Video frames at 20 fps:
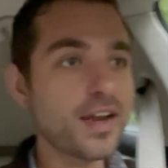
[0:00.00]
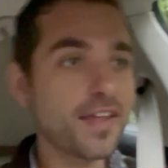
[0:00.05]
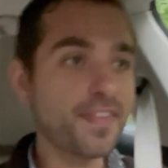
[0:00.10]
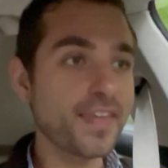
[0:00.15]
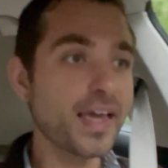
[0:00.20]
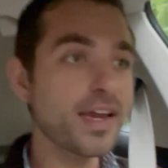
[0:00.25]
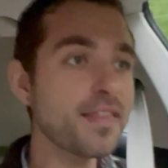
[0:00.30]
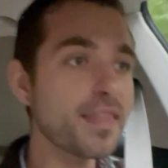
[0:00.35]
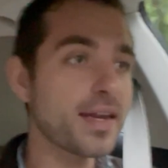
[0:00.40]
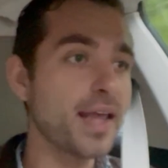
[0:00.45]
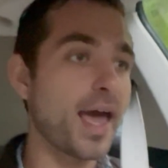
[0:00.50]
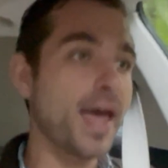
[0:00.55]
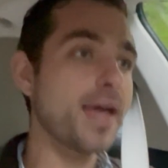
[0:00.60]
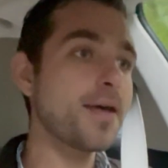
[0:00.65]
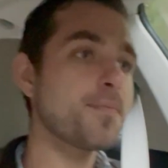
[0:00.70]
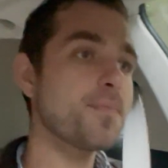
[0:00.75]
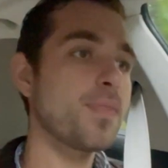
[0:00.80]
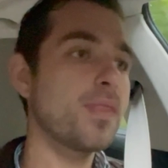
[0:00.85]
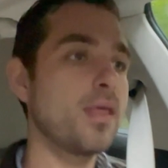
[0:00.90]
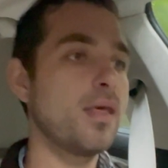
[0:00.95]
at the end of the day,
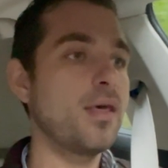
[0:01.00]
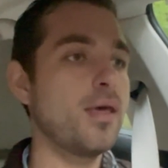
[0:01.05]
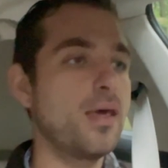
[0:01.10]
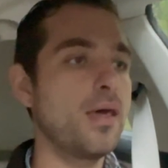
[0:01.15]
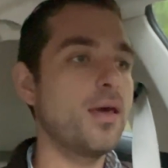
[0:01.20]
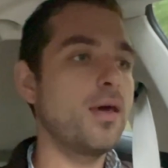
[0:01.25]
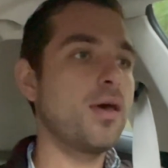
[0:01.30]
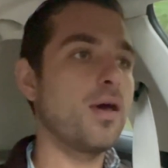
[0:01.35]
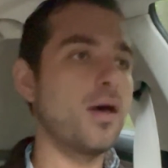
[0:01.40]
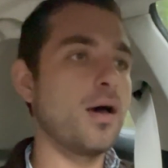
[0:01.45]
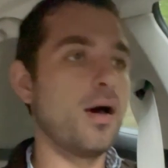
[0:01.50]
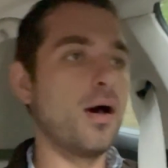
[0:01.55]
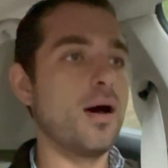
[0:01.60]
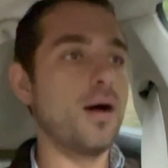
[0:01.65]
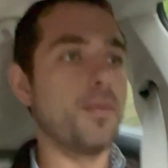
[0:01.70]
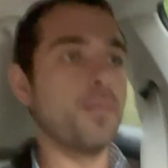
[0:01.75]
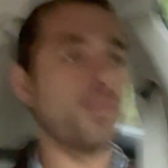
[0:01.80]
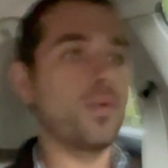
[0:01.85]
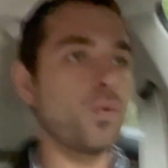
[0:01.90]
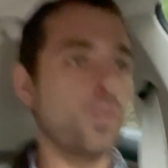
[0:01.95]

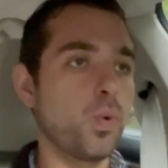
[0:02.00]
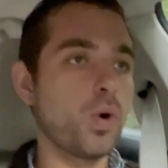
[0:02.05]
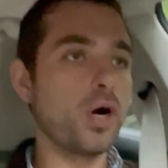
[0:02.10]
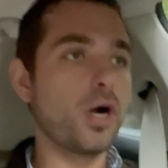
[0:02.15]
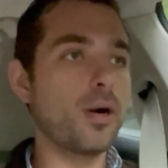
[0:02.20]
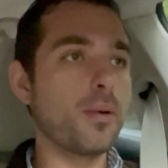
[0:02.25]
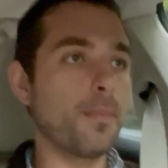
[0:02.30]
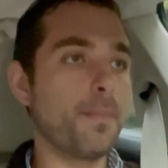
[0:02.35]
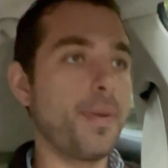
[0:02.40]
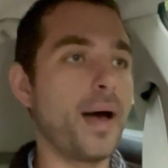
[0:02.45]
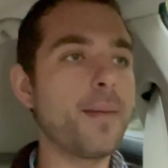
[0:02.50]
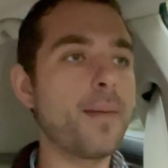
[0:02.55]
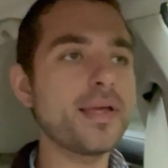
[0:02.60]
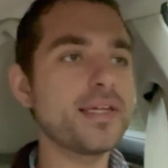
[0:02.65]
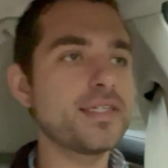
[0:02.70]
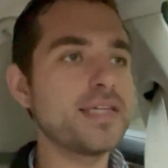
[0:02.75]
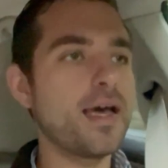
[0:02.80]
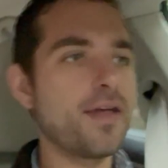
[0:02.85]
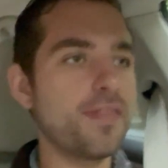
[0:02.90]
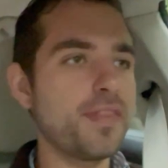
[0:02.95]
um, we're bombing
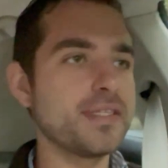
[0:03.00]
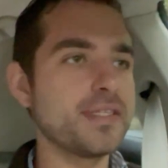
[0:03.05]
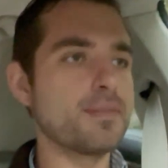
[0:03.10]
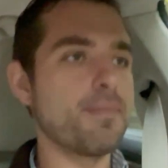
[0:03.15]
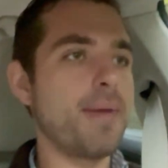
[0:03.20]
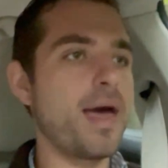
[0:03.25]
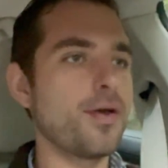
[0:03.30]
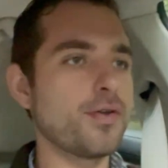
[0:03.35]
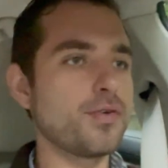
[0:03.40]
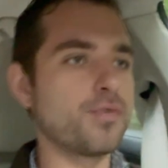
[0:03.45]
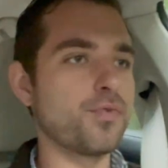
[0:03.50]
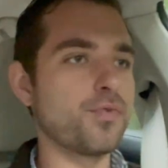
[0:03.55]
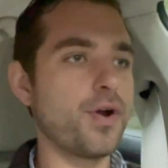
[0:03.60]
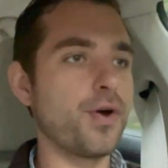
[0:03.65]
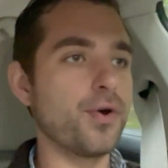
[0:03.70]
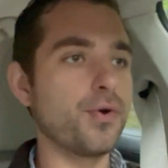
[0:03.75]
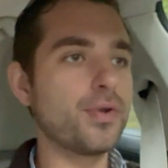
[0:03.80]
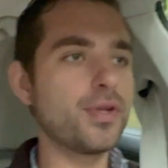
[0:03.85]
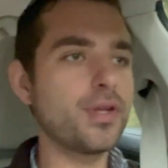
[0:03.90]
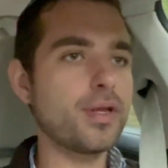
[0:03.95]
down this mountain
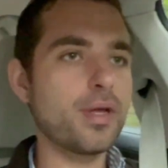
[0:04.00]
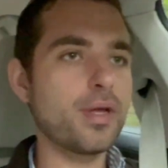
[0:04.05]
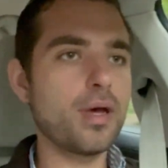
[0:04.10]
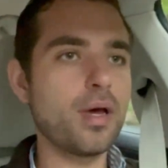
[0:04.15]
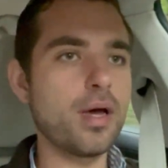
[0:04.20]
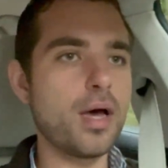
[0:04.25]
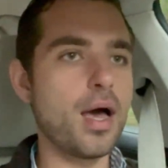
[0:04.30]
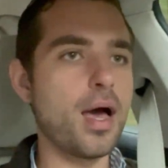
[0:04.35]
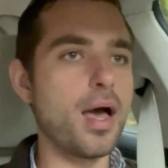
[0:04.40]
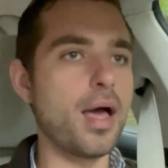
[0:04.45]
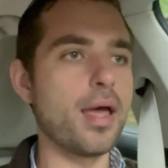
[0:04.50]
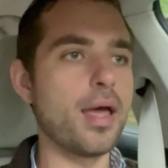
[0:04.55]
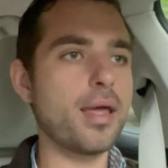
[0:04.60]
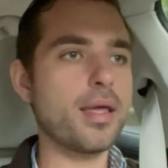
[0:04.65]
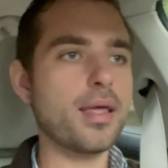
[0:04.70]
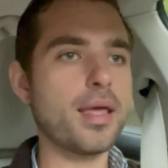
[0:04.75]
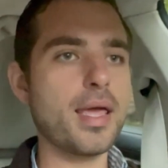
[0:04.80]
road uh,